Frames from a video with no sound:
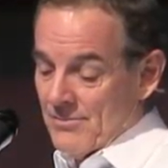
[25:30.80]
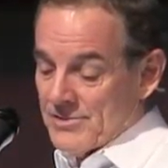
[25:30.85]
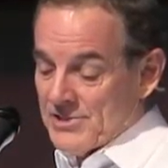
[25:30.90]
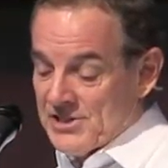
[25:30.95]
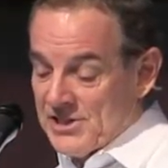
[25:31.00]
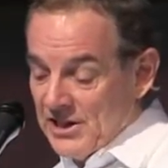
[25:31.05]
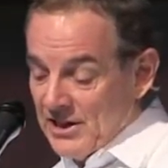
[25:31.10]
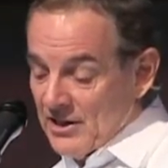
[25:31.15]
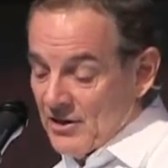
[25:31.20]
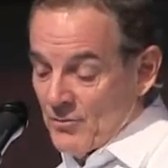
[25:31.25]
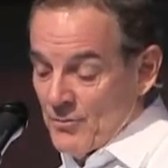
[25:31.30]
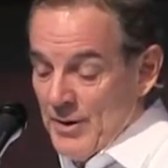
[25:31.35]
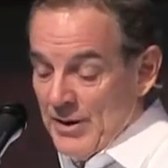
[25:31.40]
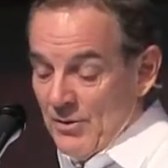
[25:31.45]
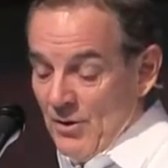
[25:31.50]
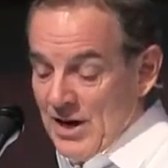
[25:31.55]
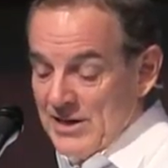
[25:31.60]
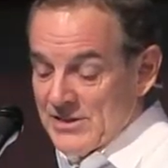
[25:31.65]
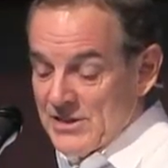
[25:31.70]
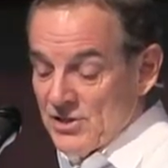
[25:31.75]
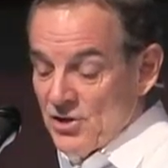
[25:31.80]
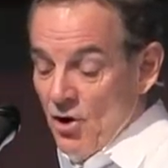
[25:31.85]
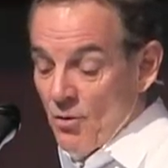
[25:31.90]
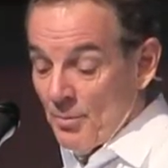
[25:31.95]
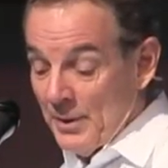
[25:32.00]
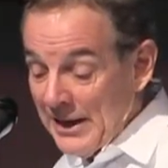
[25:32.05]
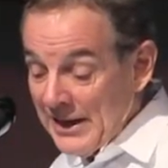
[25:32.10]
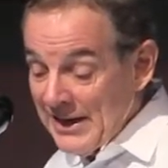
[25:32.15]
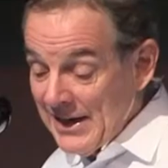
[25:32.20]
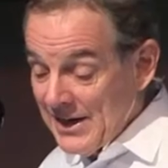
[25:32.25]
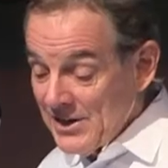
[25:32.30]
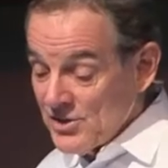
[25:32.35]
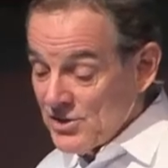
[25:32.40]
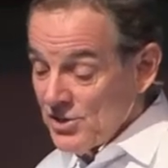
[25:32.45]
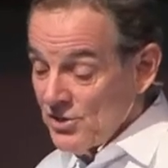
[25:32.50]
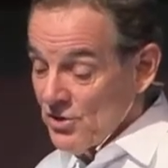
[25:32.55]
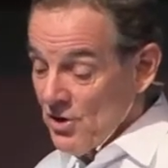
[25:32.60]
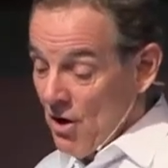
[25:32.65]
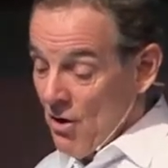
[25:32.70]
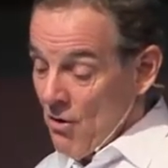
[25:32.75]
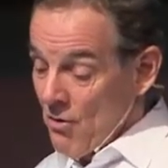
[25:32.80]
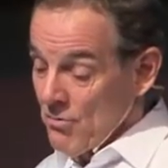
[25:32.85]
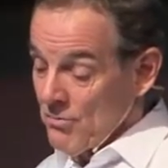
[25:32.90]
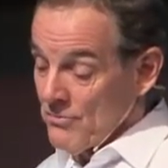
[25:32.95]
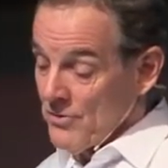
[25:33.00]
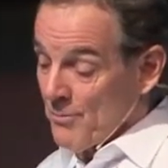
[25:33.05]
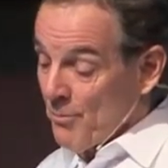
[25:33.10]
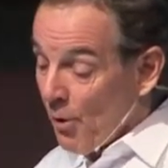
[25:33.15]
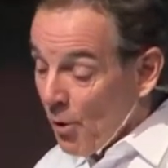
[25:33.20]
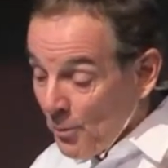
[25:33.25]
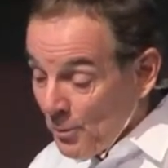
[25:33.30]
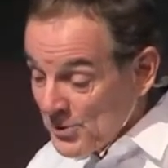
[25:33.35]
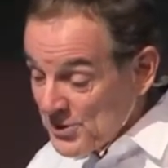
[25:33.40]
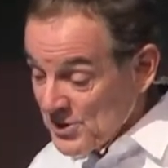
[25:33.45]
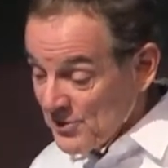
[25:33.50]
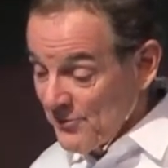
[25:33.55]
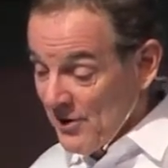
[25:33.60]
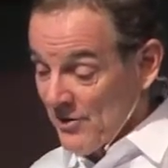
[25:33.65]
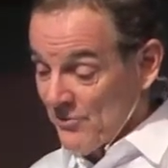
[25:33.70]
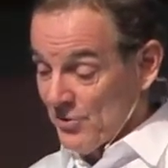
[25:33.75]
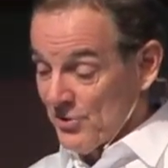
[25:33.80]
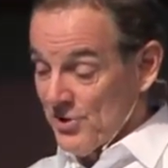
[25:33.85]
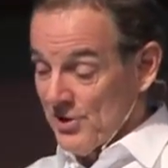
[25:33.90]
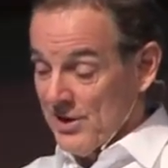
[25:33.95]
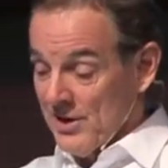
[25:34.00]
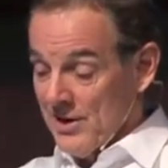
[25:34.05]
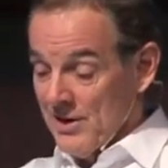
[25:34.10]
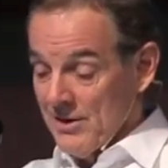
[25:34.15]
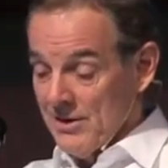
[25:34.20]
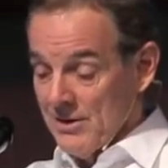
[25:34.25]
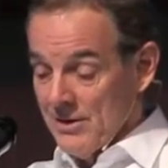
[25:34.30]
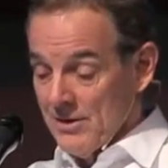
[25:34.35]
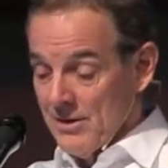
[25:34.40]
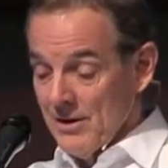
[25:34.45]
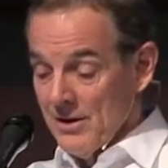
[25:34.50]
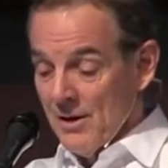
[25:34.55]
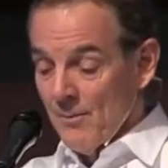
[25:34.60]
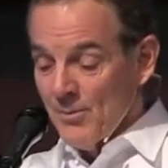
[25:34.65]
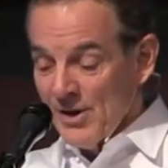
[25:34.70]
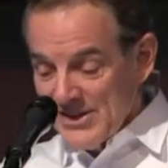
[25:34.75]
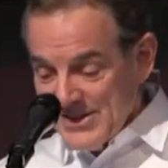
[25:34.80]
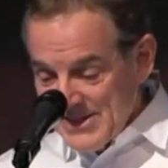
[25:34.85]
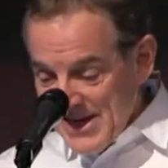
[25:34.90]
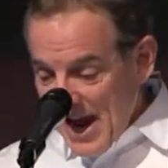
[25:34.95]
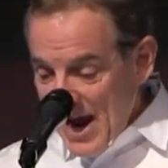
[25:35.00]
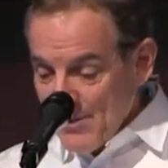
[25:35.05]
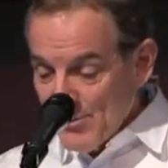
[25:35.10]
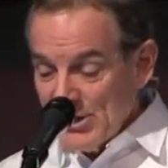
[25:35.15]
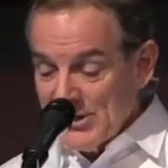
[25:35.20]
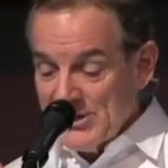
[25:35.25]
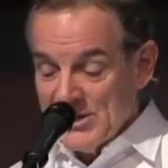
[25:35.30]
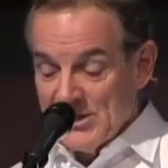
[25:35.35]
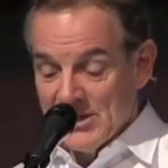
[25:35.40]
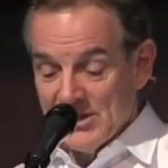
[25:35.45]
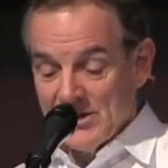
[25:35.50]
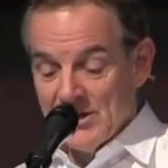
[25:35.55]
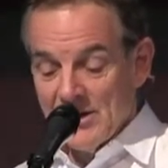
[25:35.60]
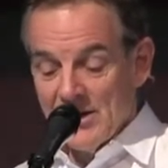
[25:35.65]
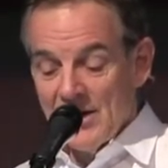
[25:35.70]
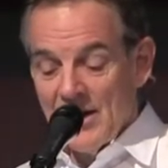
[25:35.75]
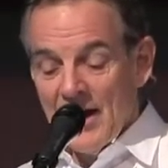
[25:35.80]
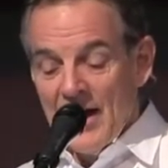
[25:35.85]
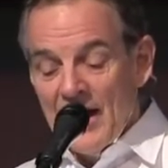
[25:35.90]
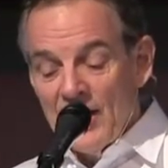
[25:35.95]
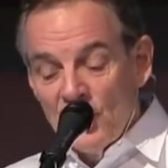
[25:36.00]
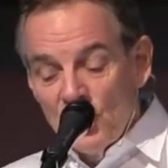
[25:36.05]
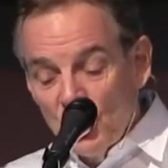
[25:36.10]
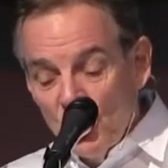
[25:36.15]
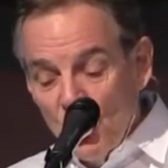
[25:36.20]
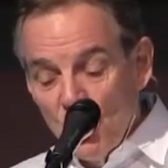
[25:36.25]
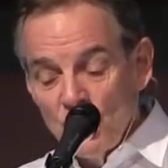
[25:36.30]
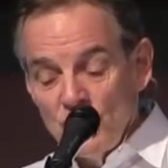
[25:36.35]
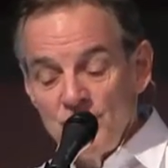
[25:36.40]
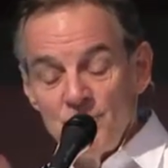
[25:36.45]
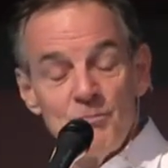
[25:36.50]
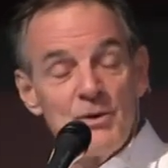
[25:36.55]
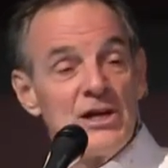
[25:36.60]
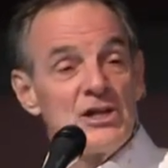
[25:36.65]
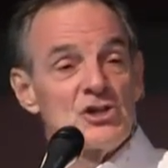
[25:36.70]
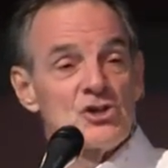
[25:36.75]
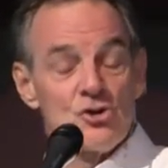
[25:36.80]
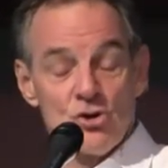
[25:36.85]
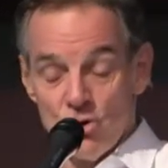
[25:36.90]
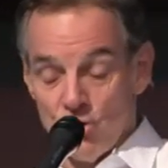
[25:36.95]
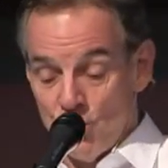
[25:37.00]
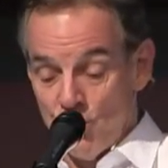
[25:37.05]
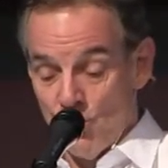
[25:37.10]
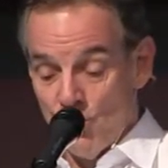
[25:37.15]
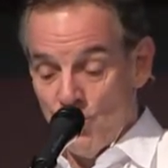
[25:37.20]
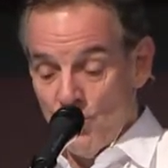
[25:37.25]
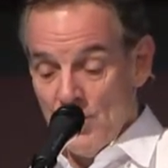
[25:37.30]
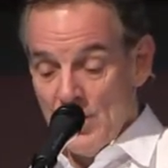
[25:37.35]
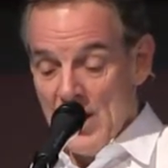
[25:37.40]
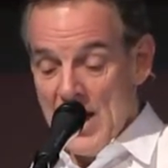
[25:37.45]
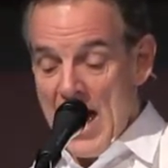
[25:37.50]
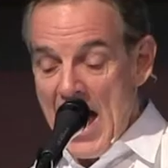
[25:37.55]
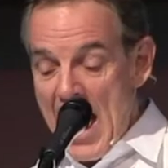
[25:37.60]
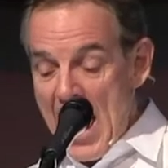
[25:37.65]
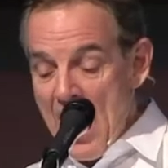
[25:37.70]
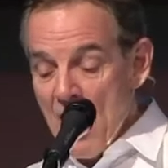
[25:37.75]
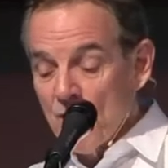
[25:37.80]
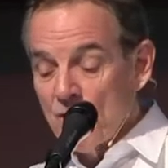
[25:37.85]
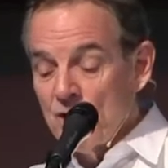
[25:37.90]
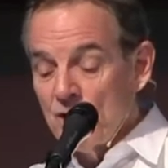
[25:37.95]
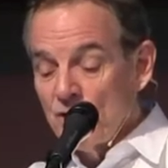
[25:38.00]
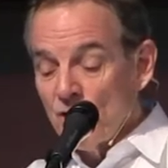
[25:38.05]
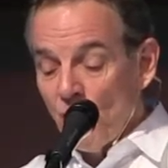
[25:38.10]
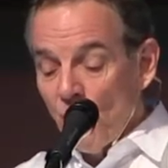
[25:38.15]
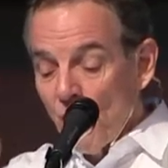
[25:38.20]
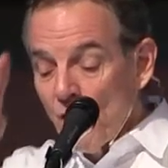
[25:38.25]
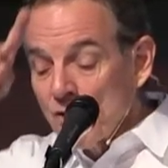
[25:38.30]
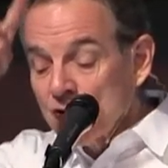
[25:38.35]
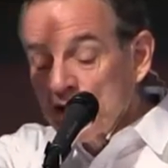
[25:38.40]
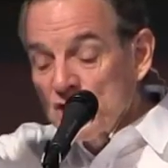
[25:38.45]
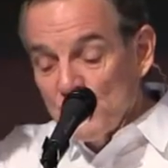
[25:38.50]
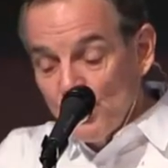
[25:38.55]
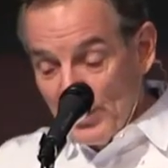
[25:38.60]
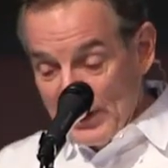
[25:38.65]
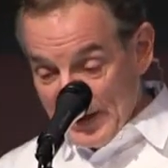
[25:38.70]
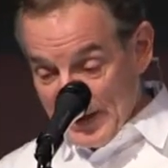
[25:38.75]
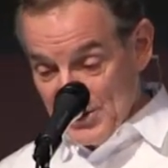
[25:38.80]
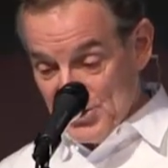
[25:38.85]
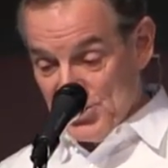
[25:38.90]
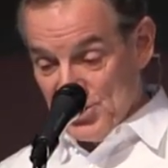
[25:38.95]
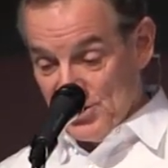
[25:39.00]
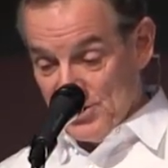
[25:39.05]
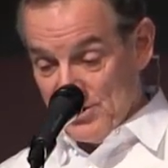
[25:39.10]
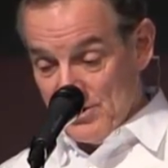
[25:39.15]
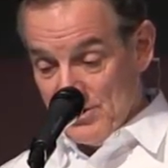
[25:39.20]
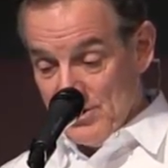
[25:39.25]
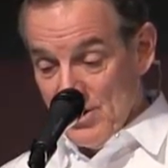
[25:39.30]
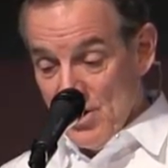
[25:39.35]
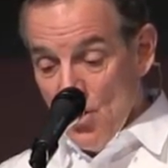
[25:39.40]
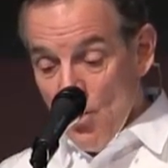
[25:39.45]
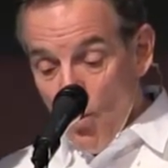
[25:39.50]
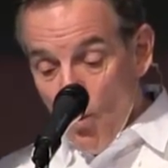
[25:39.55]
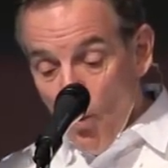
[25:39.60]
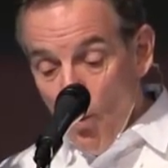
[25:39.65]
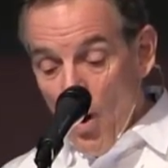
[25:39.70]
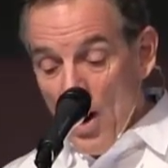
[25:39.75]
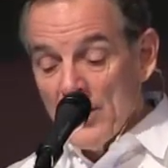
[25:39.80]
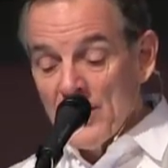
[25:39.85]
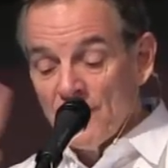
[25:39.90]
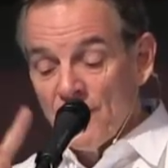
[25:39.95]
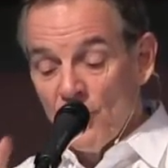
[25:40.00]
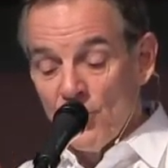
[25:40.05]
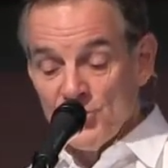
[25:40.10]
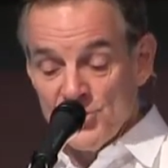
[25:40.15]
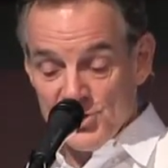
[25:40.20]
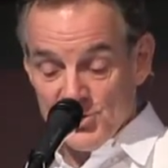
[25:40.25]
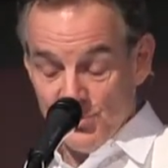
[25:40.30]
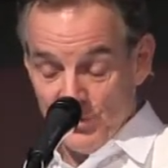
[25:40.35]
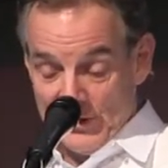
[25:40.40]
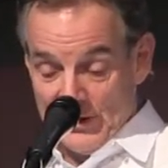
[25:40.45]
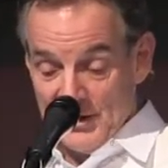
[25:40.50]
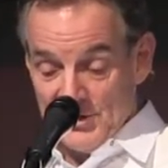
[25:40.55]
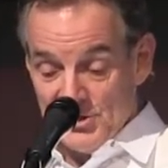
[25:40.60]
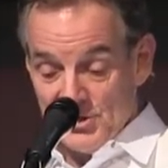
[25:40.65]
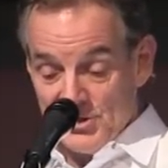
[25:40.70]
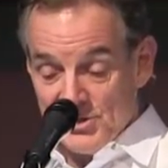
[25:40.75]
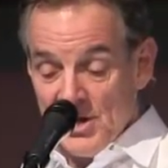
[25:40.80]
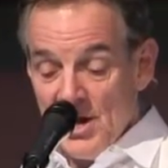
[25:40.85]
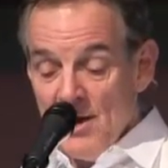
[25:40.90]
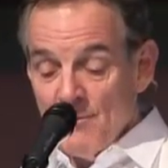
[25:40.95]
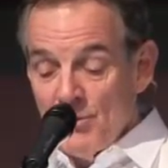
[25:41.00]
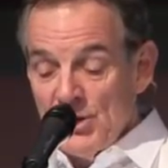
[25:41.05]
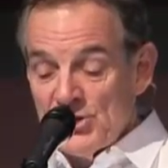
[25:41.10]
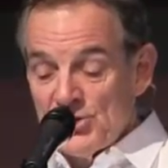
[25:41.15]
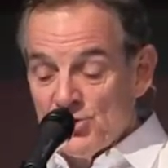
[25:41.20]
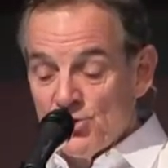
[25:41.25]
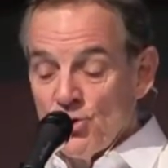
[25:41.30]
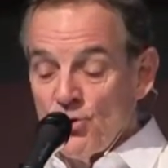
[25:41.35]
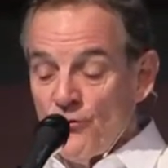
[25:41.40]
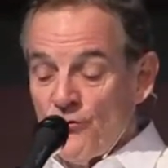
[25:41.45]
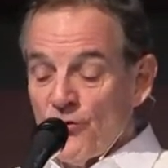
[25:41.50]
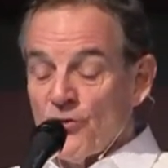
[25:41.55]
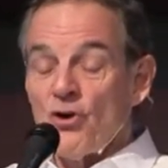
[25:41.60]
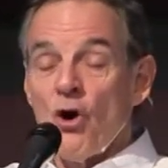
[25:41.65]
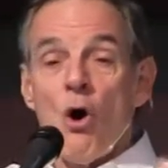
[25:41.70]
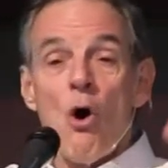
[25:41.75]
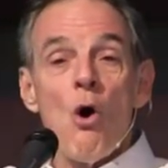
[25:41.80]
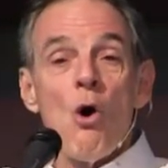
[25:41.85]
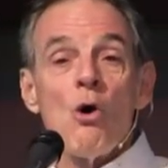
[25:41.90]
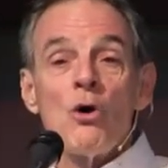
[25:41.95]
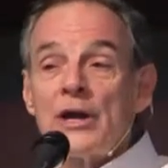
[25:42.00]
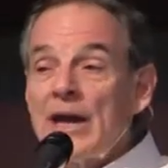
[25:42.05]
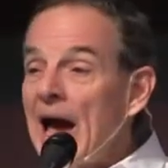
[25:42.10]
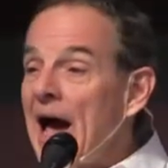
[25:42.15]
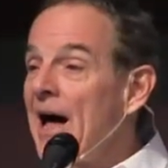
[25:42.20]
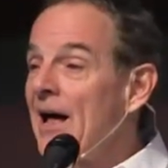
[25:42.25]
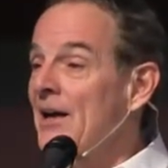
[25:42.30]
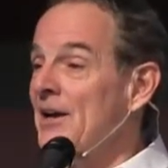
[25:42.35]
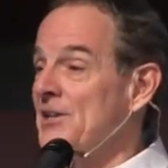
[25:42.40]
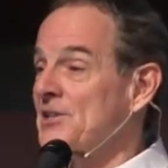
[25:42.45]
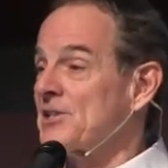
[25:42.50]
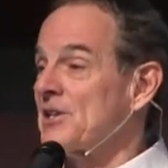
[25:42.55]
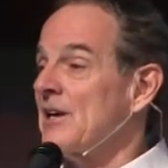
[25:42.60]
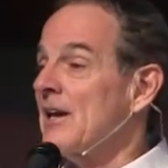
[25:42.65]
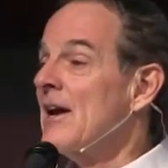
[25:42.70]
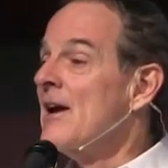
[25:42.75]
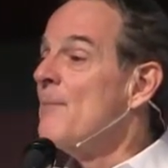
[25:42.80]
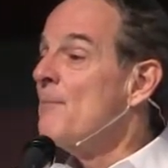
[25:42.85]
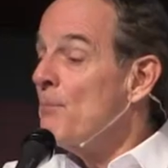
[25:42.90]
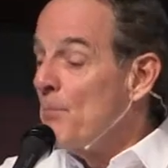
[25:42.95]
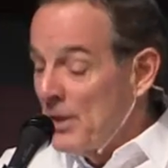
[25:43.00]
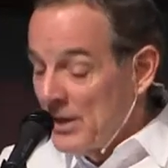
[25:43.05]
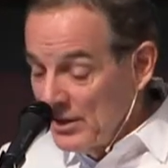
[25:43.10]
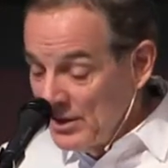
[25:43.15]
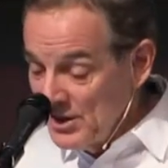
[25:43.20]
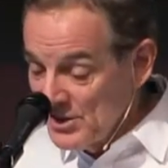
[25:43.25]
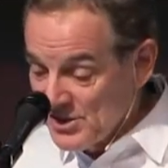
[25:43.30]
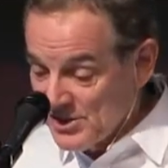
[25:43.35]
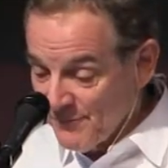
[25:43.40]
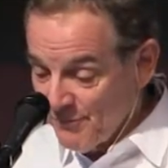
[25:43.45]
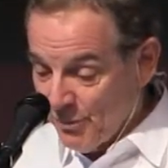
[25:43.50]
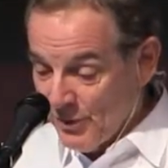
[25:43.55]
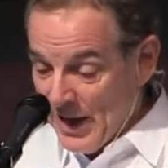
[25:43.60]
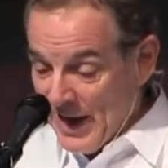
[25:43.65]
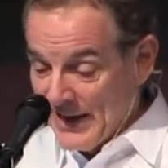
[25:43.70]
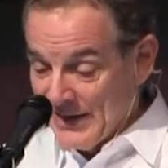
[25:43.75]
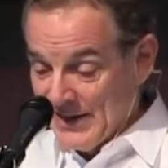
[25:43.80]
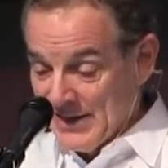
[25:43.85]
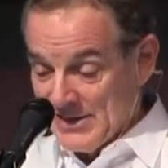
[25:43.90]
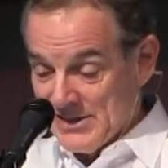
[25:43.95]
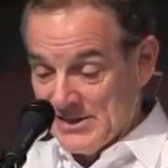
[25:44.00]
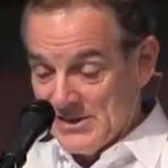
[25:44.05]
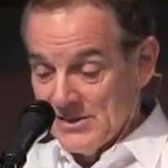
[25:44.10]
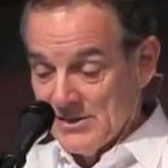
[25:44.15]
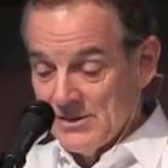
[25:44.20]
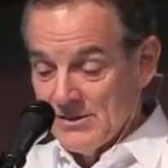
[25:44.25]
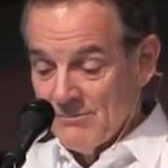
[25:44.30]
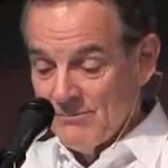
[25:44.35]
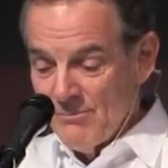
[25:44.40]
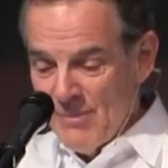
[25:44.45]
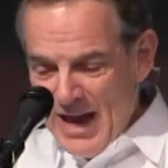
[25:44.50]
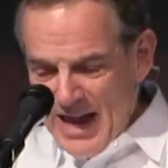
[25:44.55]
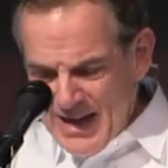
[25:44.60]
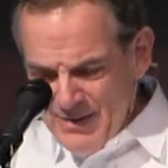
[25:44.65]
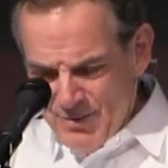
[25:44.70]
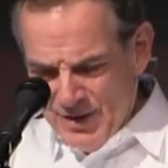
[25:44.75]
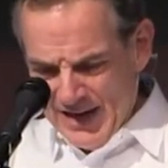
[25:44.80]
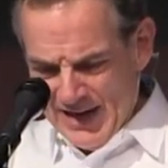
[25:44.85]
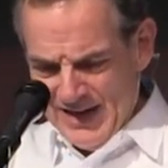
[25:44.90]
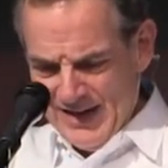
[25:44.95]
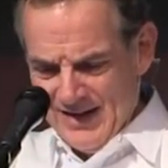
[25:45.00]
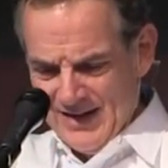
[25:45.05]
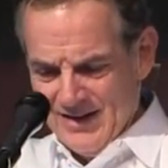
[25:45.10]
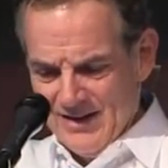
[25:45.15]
Still, it would be great to know meanings, you know, the purpose of everything. But damn it, it couldn't be true. How could Earth's religion, one of Earth's religions, be true for the whole galaxy, millions of planets? Maybe.